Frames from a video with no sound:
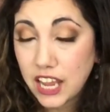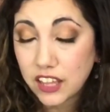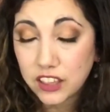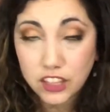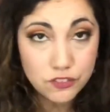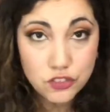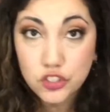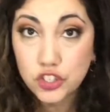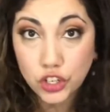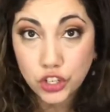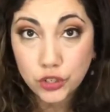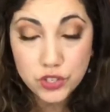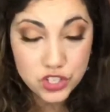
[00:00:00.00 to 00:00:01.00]
I'd love to show
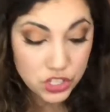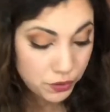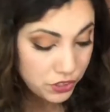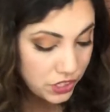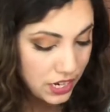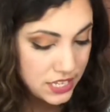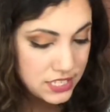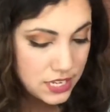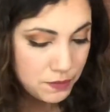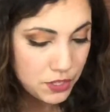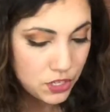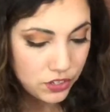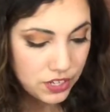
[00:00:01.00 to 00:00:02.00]
you and share with you guys. Let
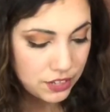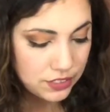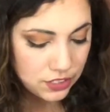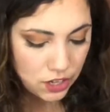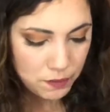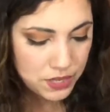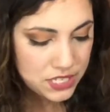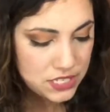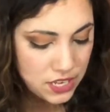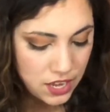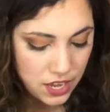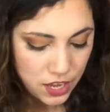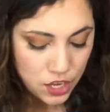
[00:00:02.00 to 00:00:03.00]
me know down in the comments.
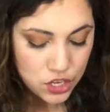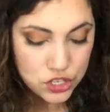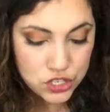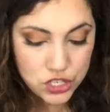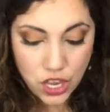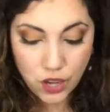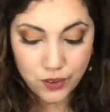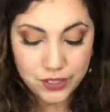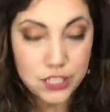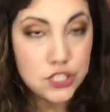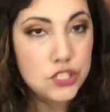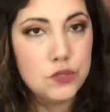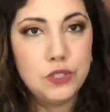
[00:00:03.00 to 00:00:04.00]
So
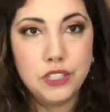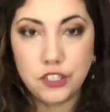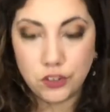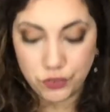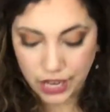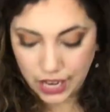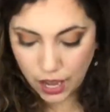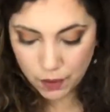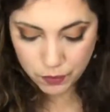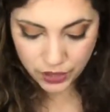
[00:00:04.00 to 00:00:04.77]
let's do a little recap.